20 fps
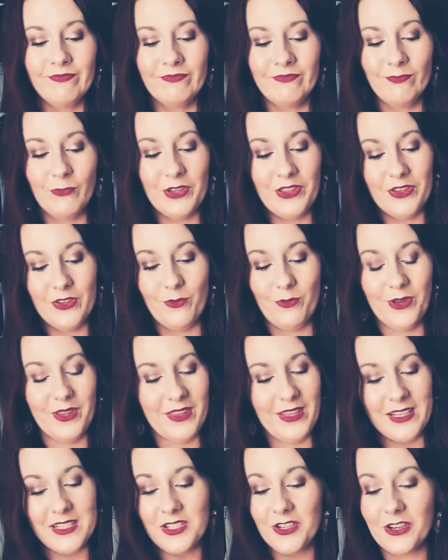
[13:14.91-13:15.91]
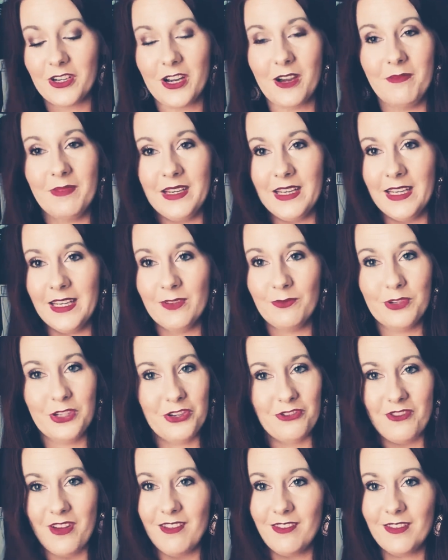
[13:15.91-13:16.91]
When they start coming in, when
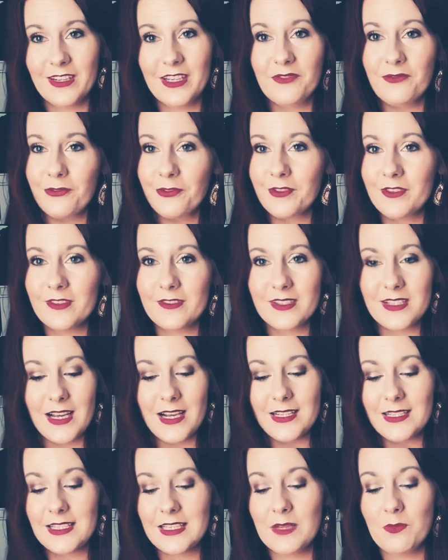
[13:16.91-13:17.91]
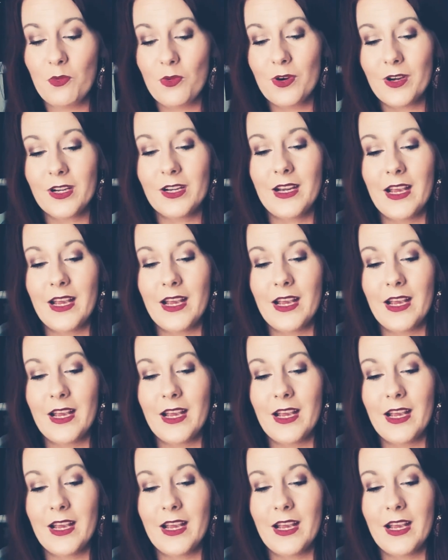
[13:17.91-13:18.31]
you're not looking for those signs anymore,